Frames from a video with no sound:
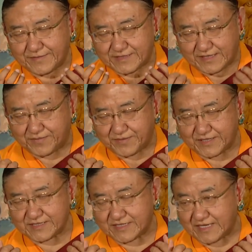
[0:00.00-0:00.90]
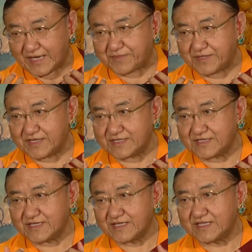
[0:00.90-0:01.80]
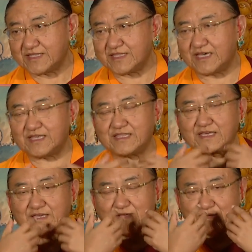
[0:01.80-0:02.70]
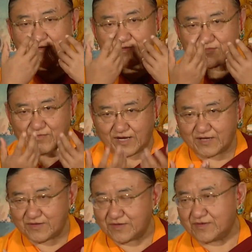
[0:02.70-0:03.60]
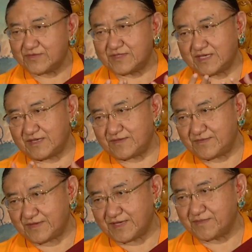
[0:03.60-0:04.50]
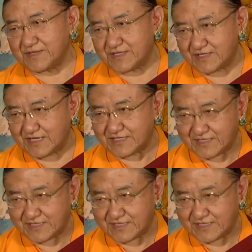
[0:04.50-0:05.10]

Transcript: sufferings and the happiness, then why they give us such